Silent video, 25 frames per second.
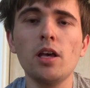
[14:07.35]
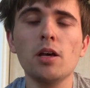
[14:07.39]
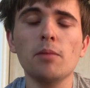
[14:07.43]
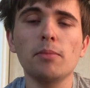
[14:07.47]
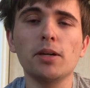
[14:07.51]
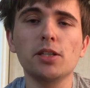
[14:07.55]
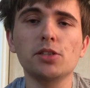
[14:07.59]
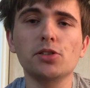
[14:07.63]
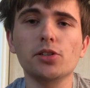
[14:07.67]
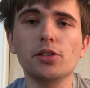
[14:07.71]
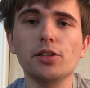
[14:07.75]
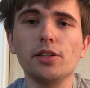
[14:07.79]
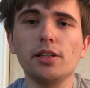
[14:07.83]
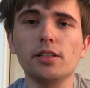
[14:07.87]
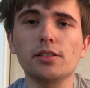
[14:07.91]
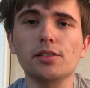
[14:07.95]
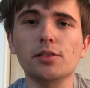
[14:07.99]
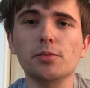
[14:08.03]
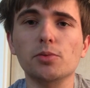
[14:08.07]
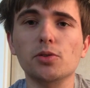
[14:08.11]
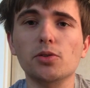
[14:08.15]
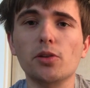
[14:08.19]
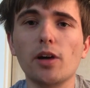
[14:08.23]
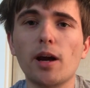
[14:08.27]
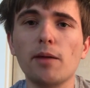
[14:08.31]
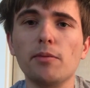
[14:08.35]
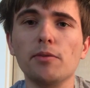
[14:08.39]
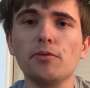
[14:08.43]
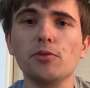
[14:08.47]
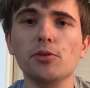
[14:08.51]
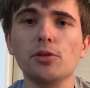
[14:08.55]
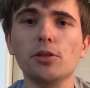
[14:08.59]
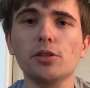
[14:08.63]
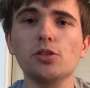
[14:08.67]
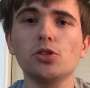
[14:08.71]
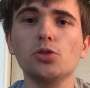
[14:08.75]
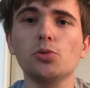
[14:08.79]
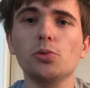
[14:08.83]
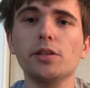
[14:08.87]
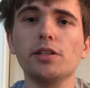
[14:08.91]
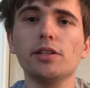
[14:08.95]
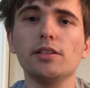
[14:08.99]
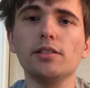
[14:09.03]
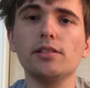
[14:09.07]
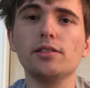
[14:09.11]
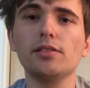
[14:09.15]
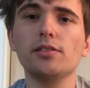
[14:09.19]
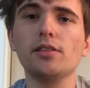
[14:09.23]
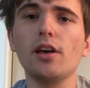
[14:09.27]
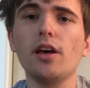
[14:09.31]
Make sure you hit subscribe if you're enjoying
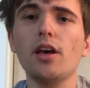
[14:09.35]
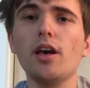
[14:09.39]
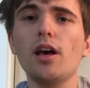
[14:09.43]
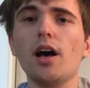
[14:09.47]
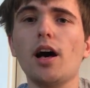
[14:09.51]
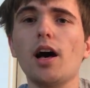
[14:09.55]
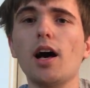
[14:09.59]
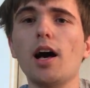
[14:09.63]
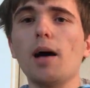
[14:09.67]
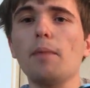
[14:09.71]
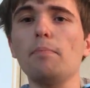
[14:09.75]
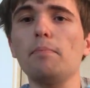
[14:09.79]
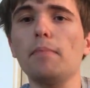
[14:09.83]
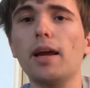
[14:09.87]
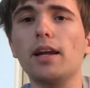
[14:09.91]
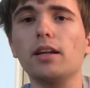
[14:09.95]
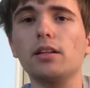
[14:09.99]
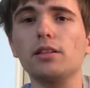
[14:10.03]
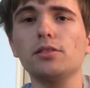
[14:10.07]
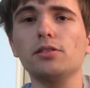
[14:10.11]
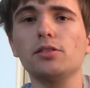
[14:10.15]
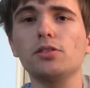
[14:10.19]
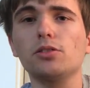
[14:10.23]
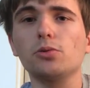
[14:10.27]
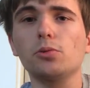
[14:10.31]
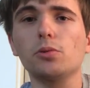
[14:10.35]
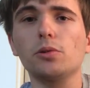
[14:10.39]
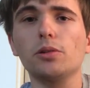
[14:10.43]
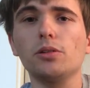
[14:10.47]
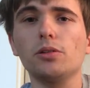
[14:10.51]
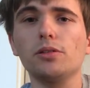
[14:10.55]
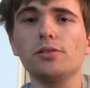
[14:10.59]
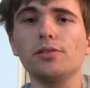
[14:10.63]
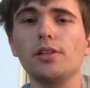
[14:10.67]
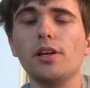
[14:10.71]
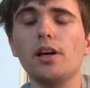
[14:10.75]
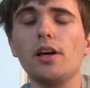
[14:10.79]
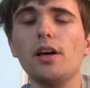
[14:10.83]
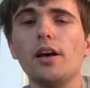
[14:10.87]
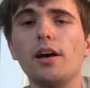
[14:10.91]
these mandolin tutorials,